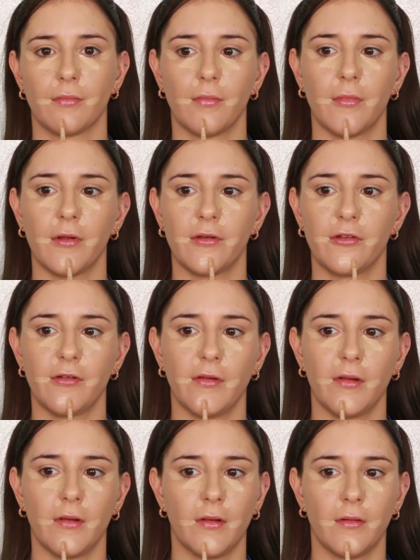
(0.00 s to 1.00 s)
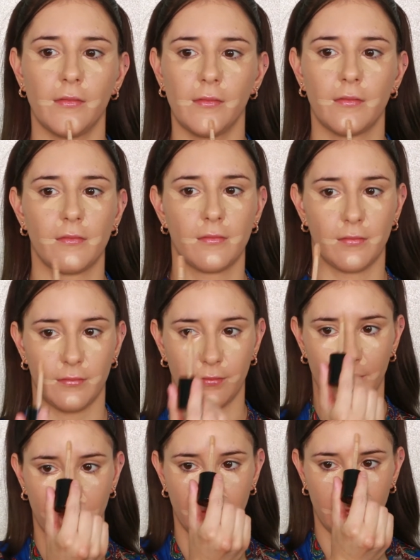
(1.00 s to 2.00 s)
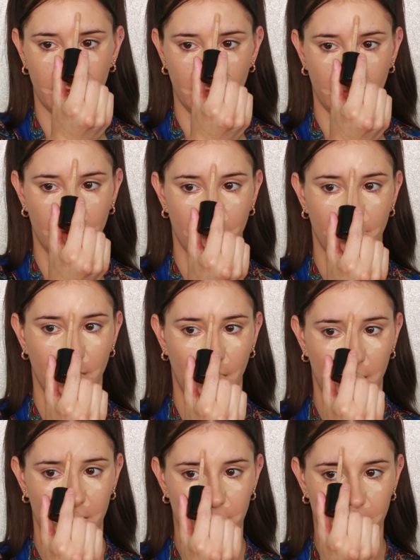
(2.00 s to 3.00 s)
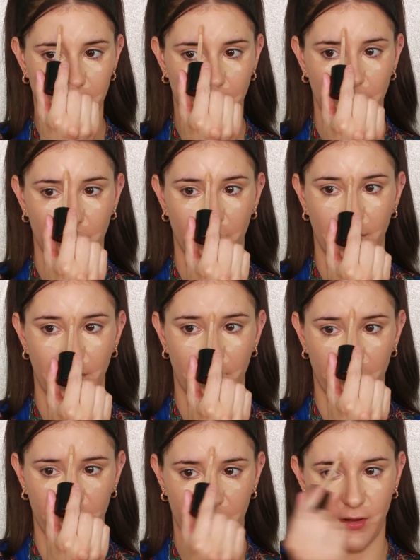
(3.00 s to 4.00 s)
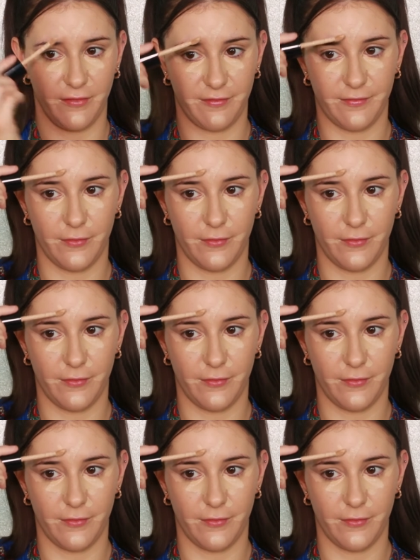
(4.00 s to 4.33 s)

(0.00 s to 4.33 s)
on my chin and a little bit of my